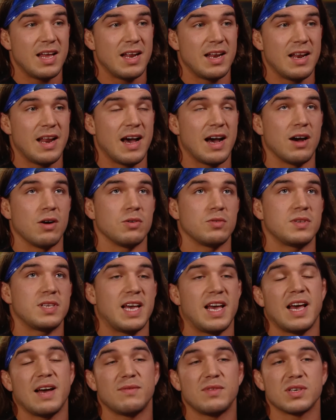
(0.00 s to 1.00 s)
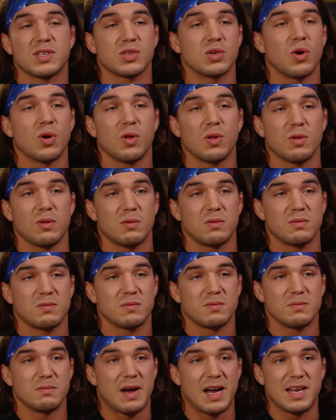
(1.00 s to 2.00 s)
Now, to have this goal
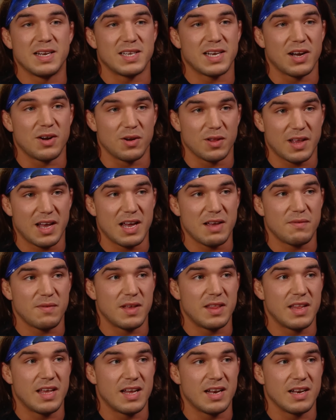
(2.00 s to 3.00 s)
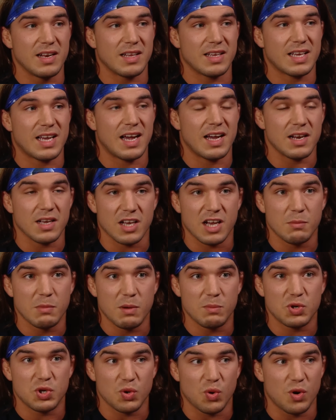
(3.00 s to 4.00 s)
my entire life and then kind of come
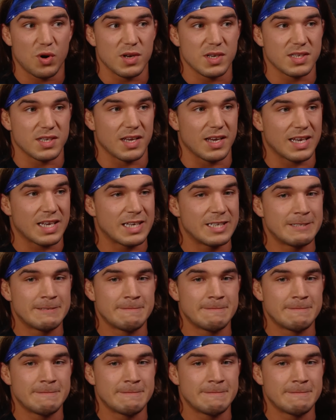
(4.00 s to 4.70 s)
up short is like